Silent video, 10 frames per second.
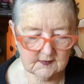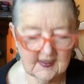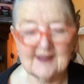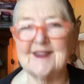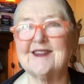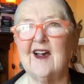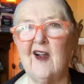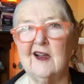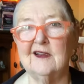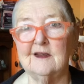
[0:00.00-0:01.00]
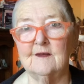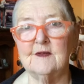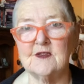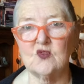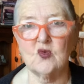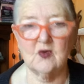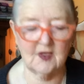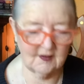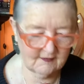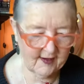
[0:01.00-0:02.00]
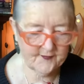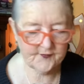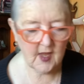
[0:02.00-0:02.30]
that's the heart of the story, right?